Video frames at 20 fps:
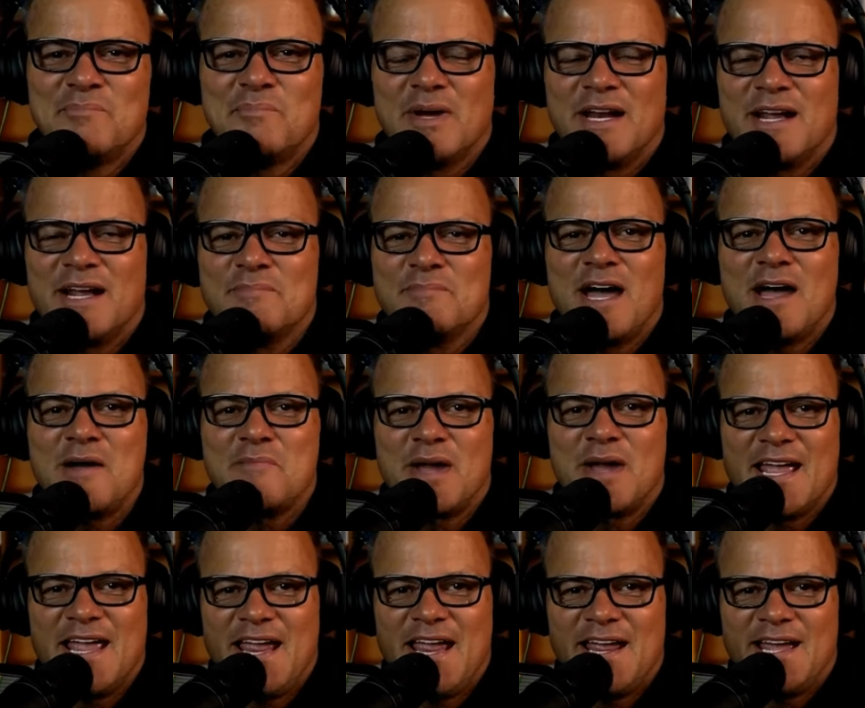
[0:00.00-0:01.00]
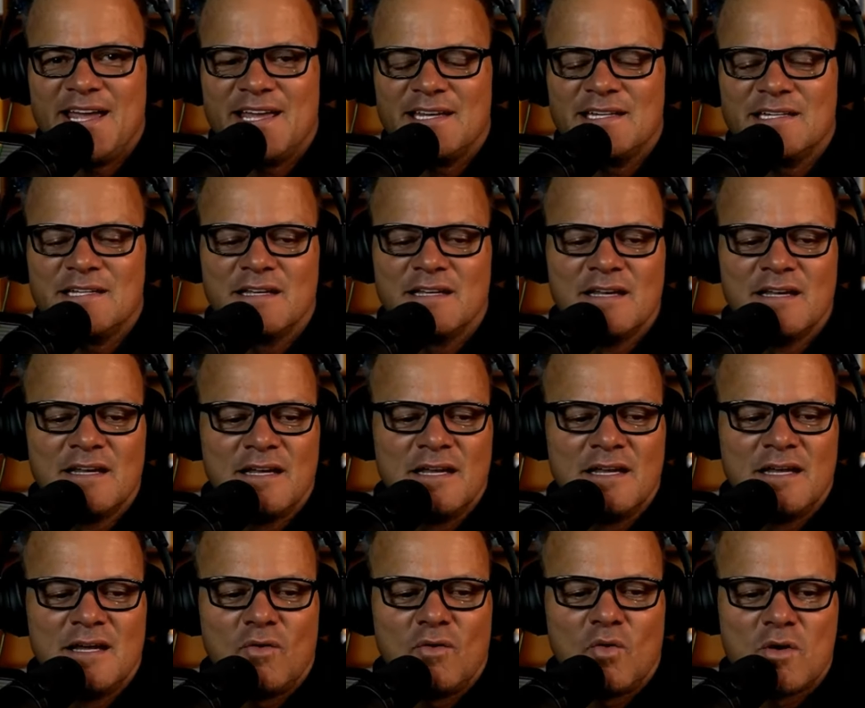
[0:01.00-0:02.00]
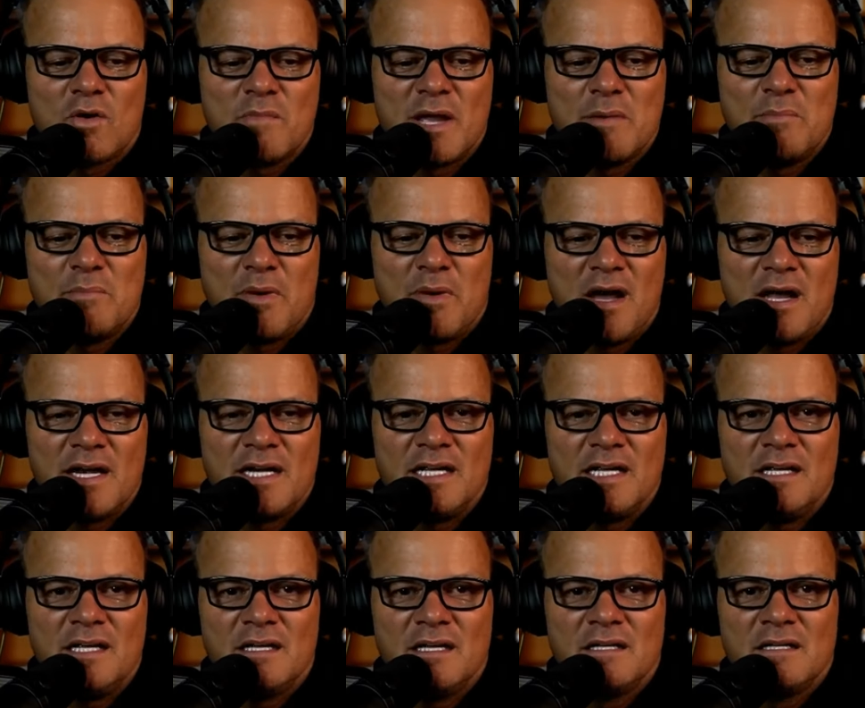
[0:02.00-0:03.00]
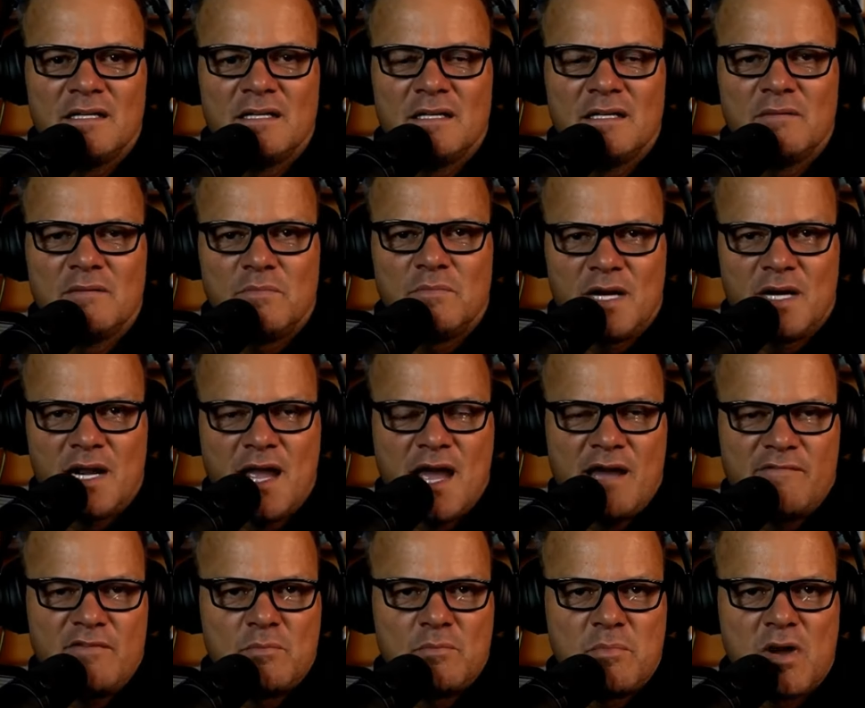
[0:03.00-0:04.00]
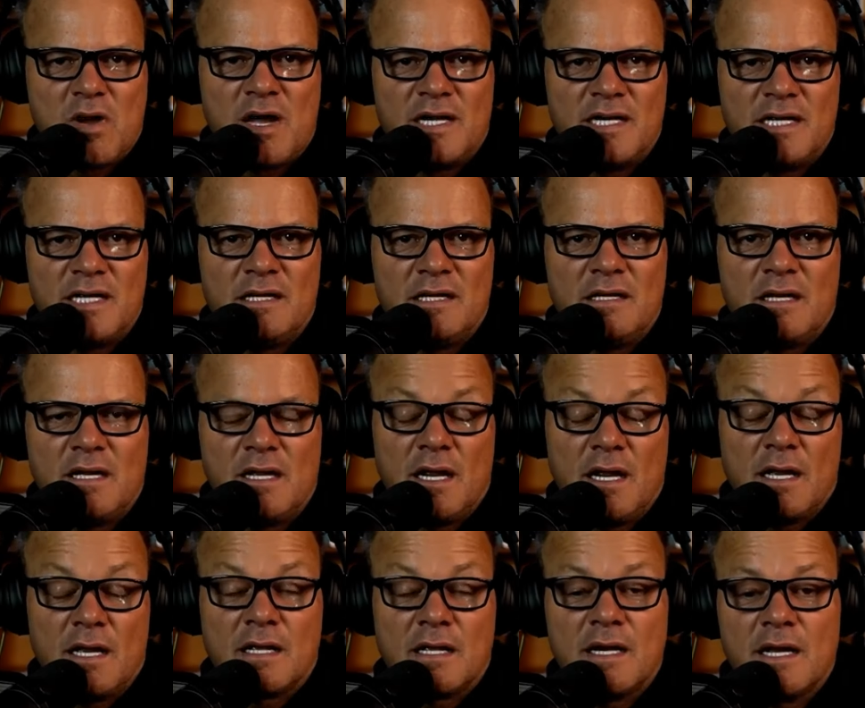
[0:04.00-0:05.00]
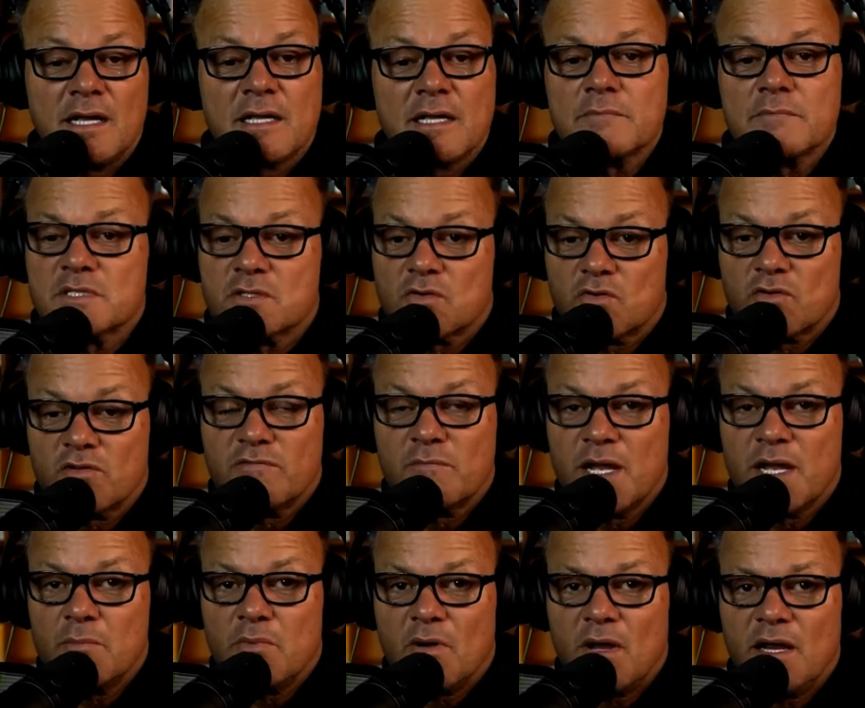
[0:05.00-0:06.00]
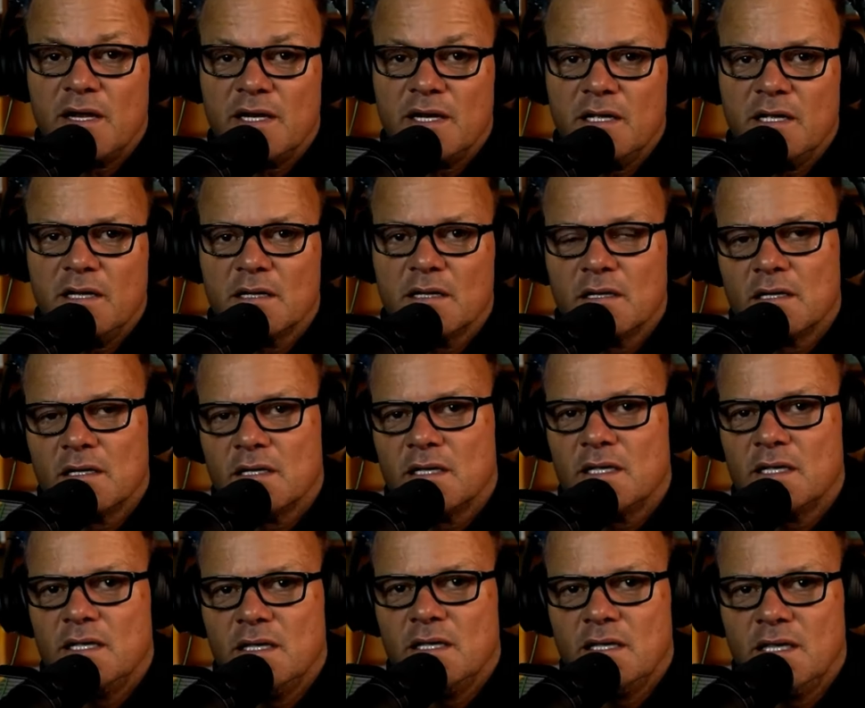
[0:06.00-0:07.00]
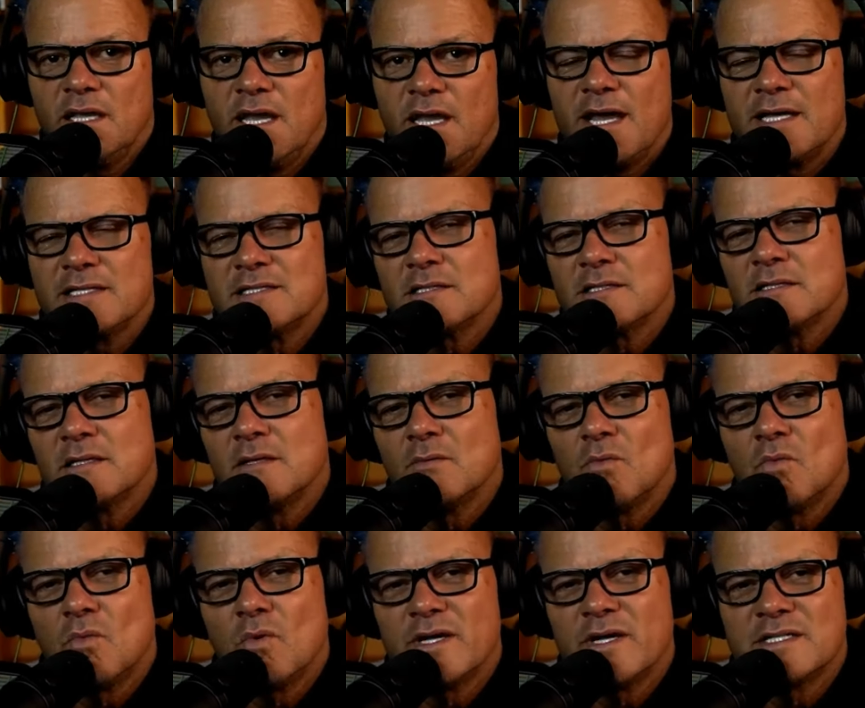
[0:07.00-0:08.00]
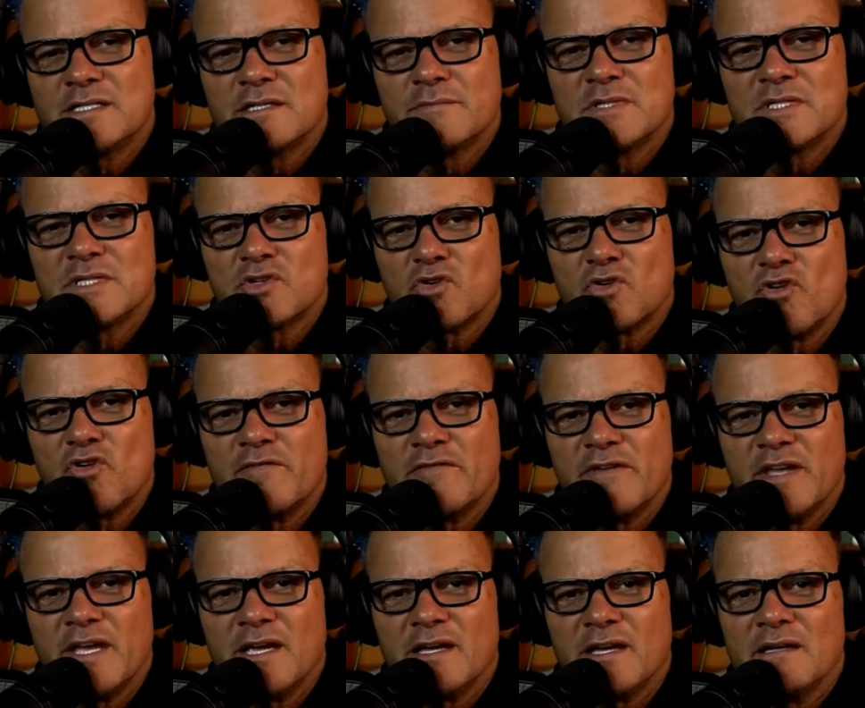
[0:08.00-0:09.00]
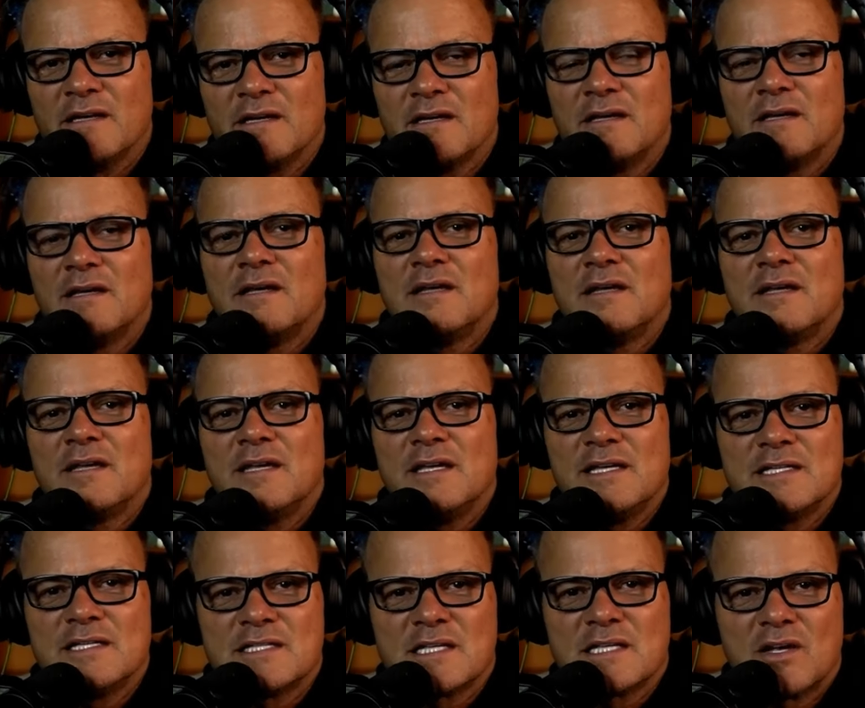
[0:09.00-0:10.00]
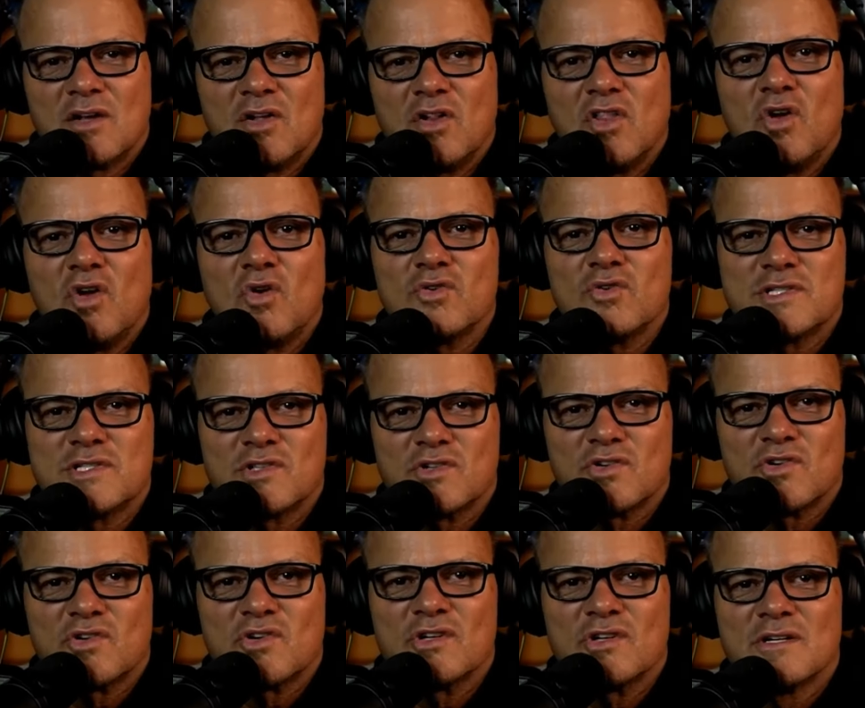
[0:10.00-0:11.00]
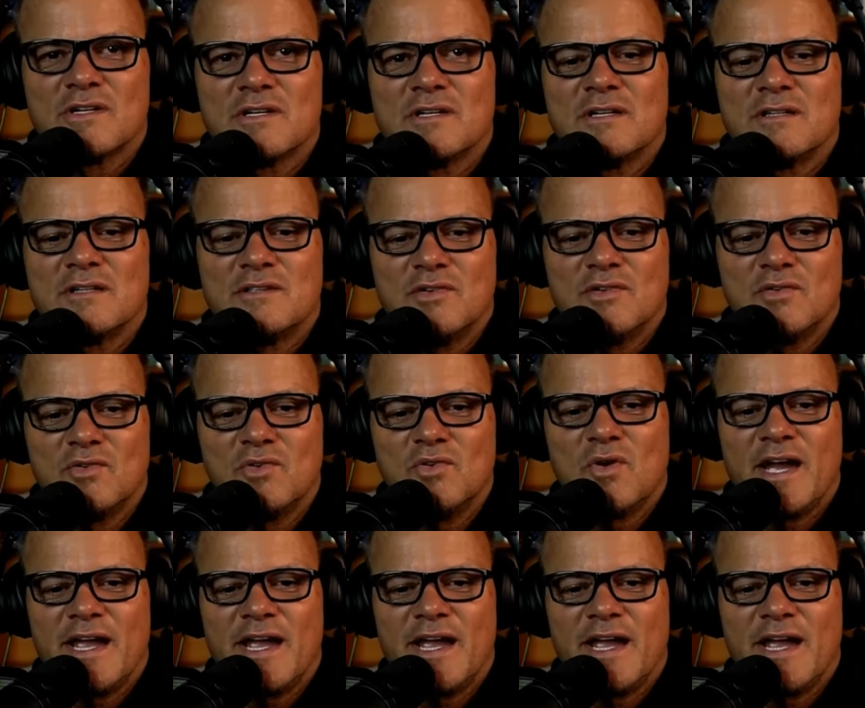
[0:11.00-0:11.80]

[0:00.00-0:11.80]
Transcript: but I'm not my hand. There you go. Or my body, but I have a body. Uh, can I observe my body? Y yes. And what's observing is closer to who I